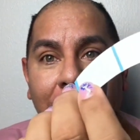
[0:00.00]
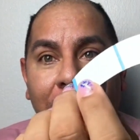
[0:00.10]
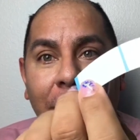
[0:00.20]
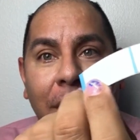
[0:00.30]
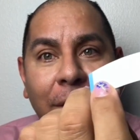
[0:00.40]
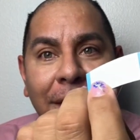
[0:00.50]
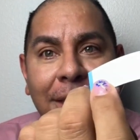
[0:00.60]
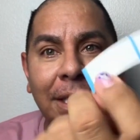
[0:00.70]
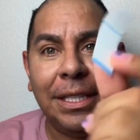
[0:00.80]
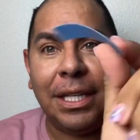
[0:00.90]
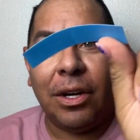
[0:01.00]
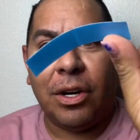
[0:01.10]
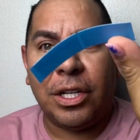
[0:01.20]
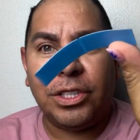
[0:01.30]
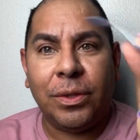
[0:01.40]
Look how easy they
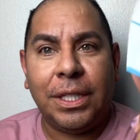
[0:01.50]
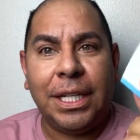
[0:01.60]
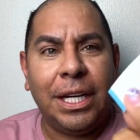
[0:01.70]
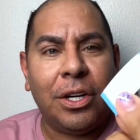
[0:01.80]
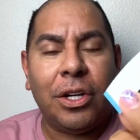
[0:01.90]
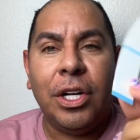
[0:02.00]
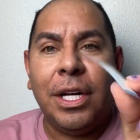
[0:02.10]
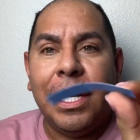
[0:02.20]
are to adhere.